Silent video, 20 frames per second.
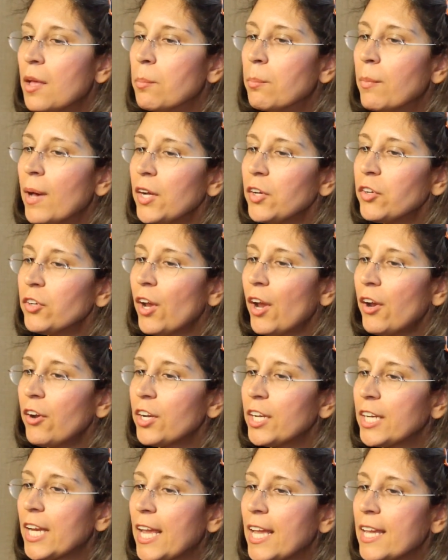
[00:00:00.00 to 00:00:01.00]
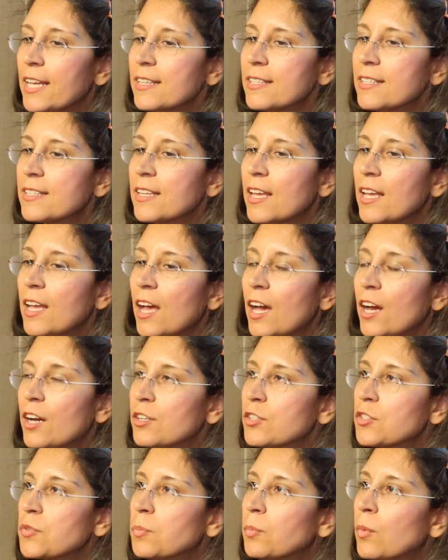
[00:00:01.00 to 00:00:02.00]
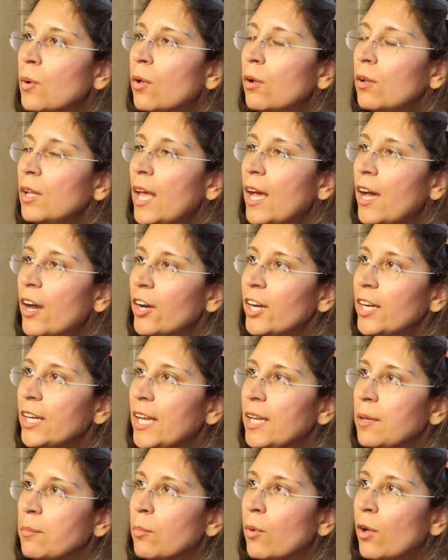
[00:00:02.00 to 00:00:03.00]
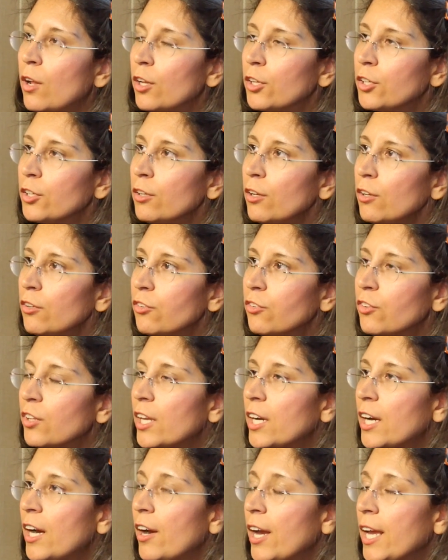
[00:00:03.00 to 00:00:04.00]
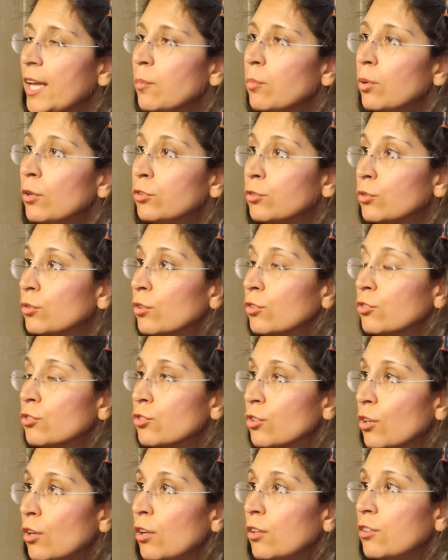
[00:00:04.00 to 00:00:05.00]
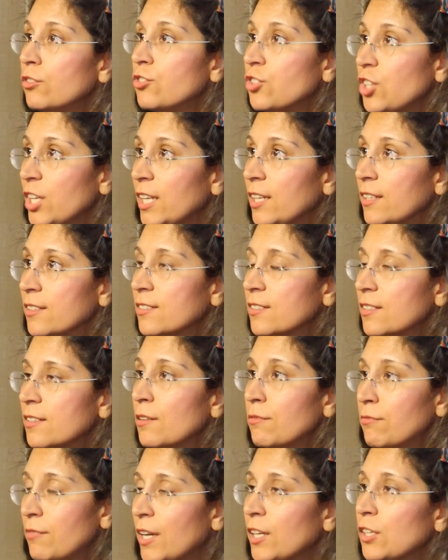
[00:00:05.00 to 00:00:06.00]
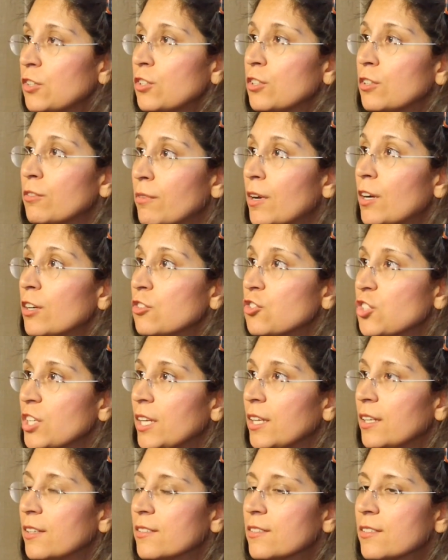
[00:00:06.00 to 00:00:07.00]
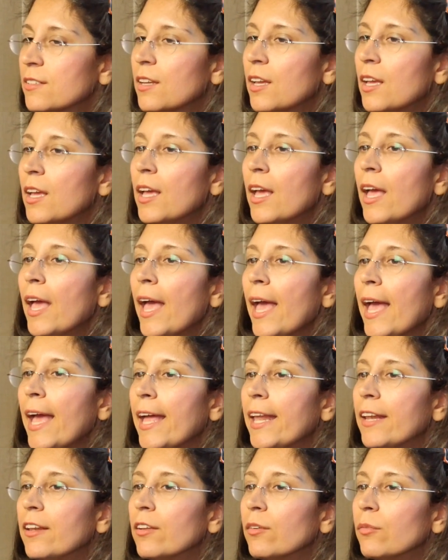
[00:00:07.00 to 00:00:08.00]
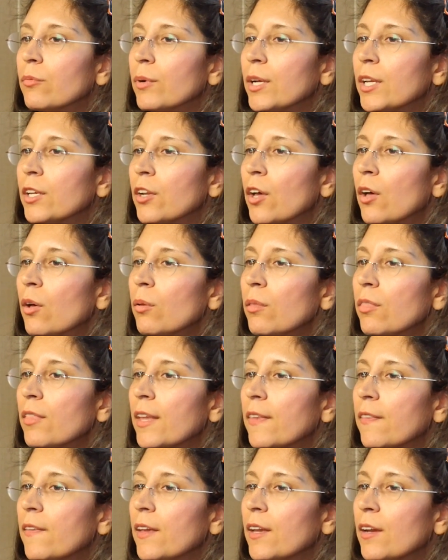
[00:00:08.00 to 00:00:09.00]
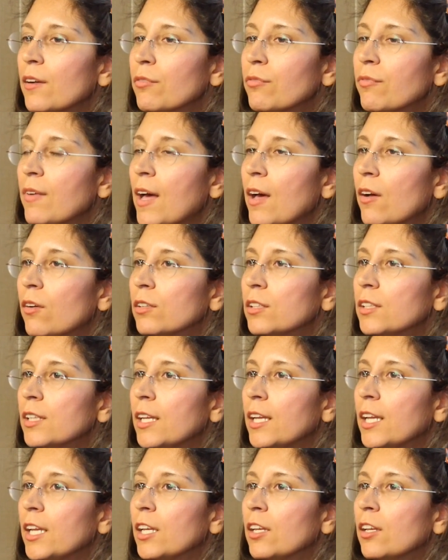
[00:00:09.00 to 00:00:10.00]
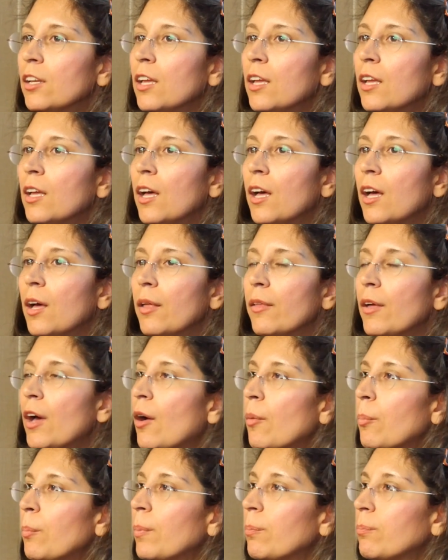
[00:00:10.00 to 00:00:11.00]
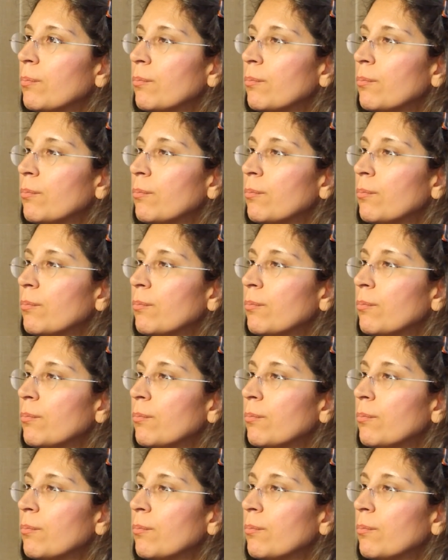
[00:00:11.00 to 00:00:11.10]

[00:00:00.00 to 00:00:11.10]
MicroRNAs are small RNA molecules that are able to control genes, the function of our genes. And we know that they are found in uh, our